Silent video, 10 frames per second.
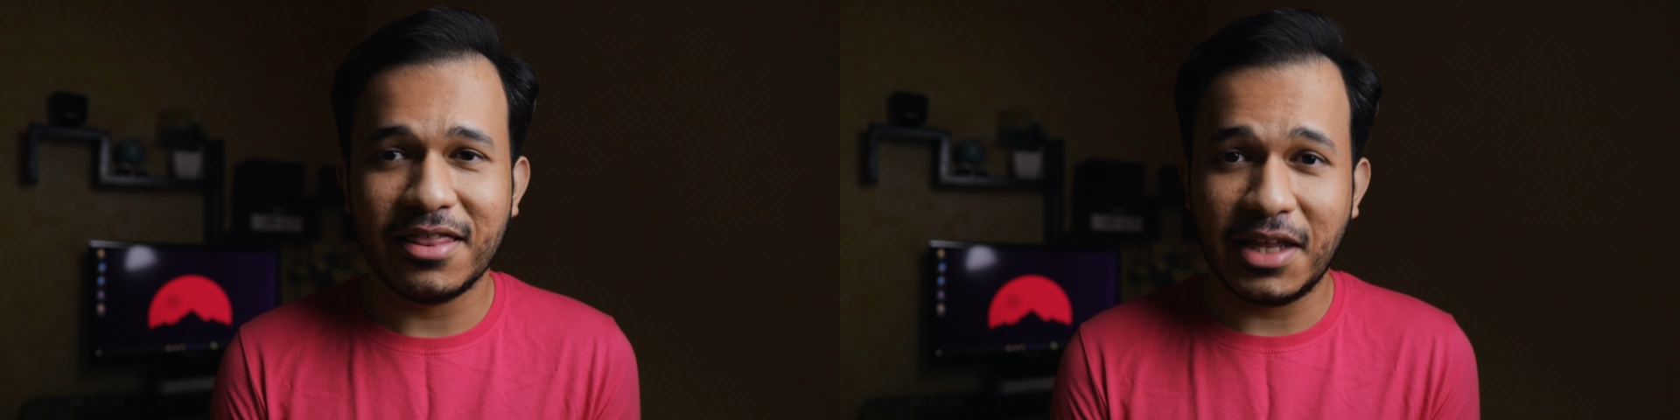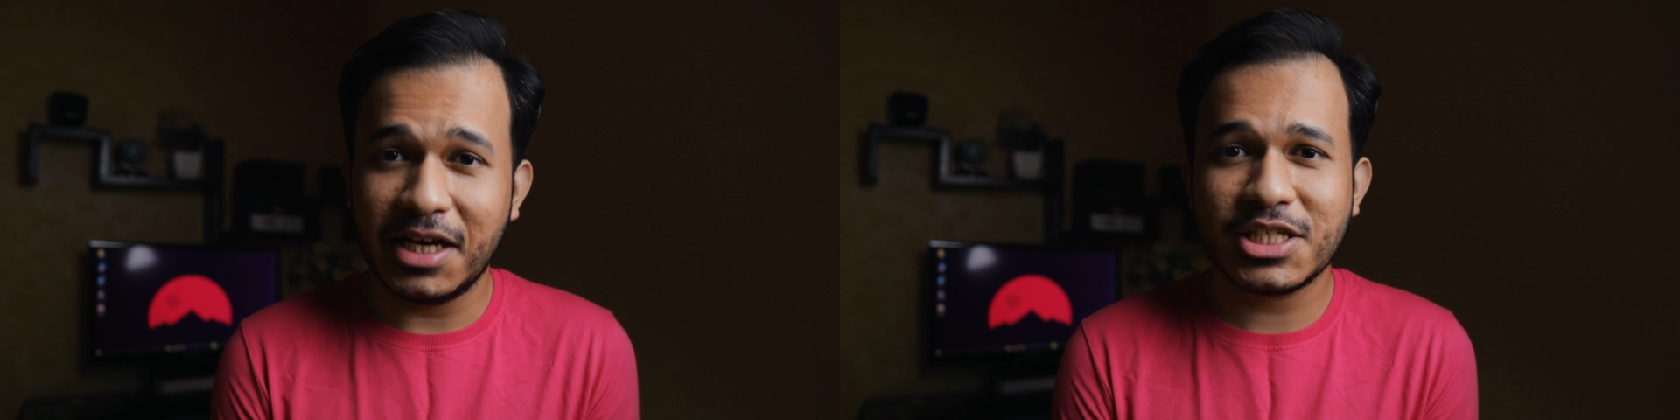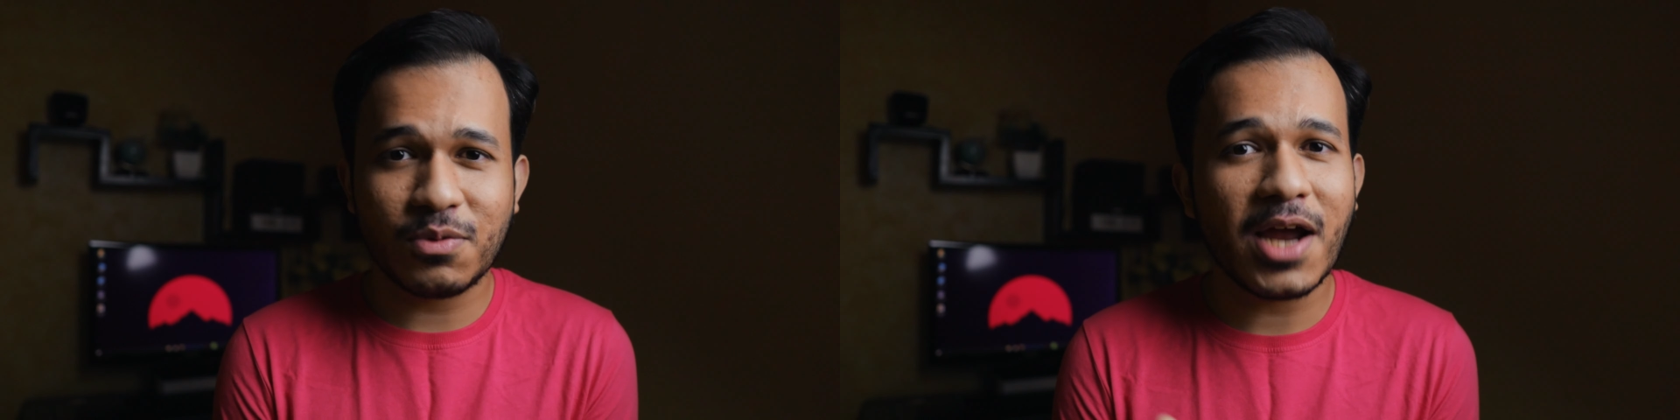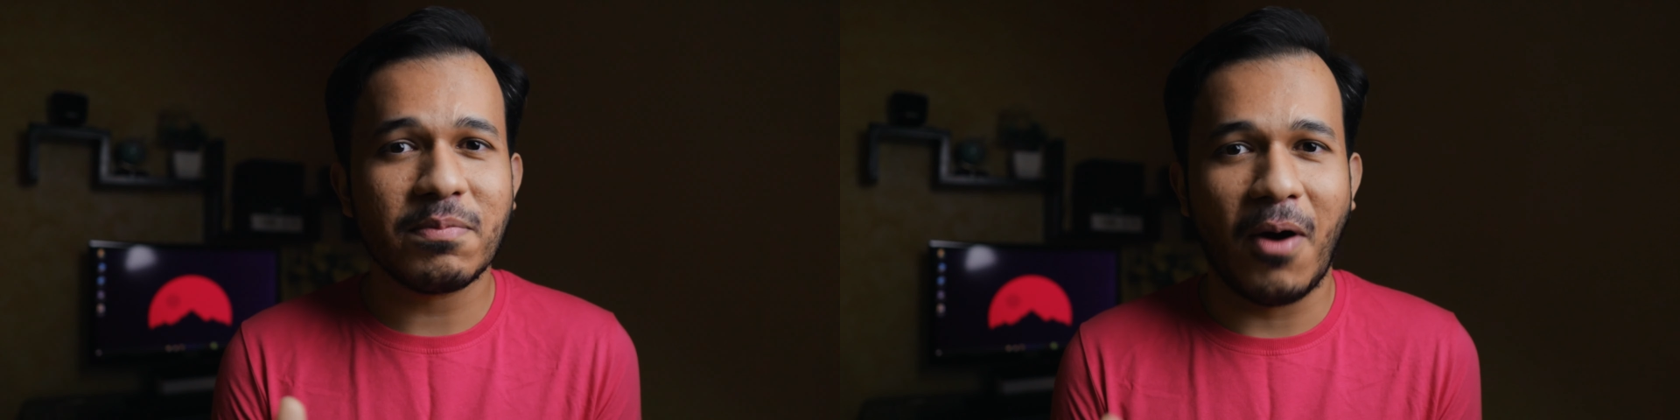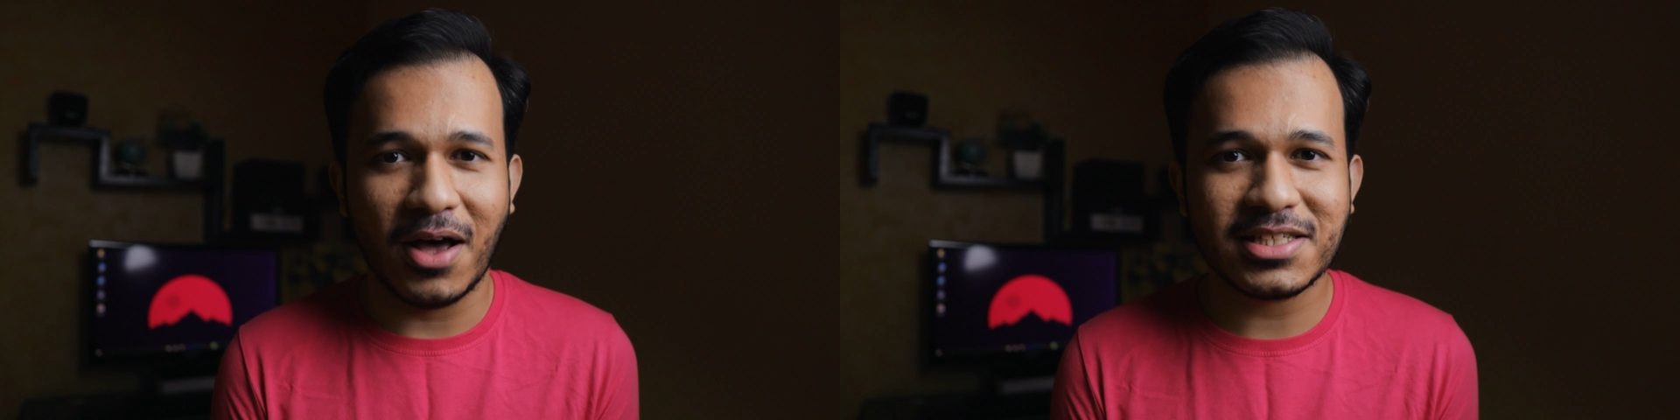then it's
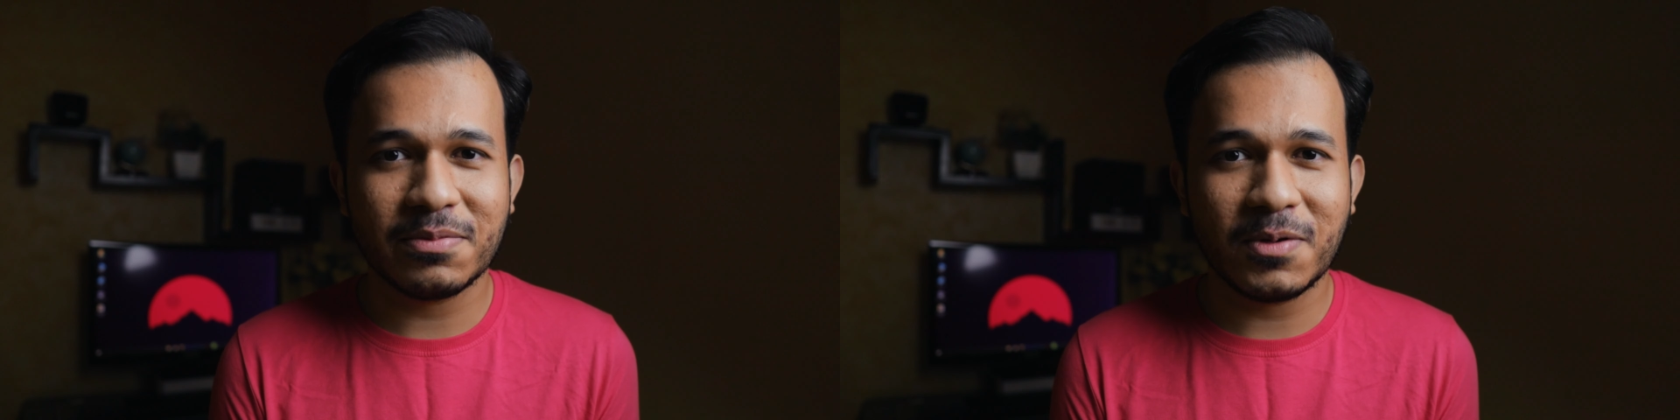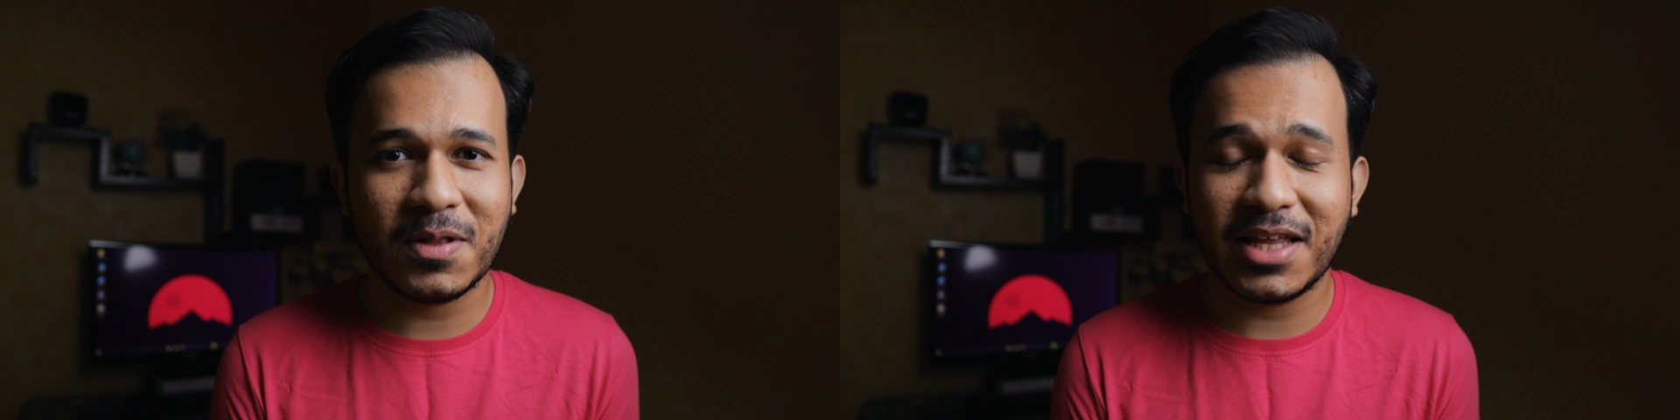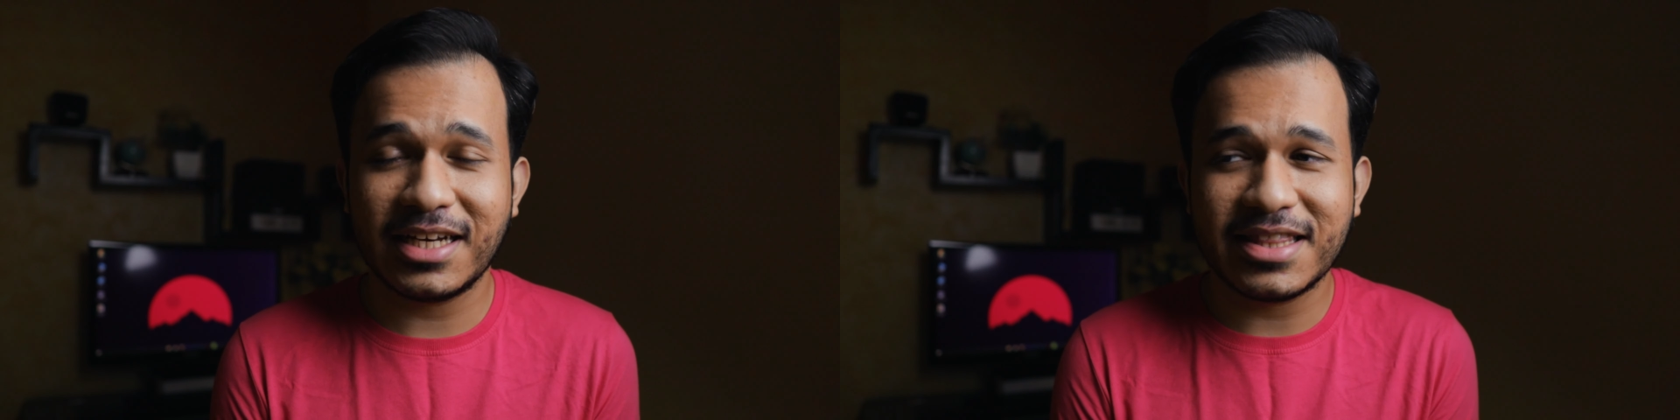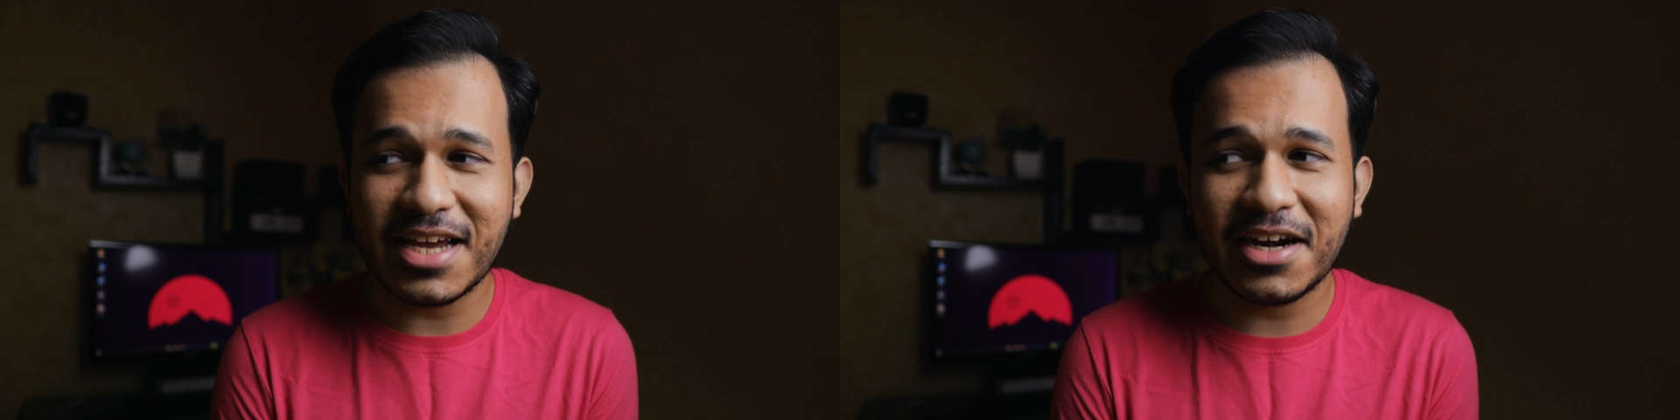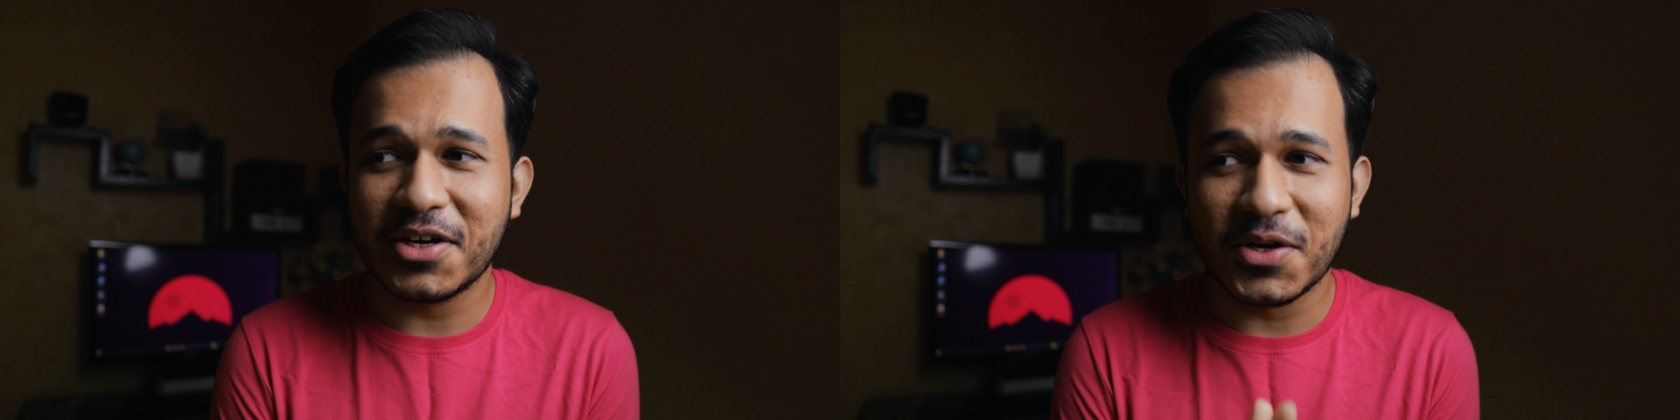quite possible that they're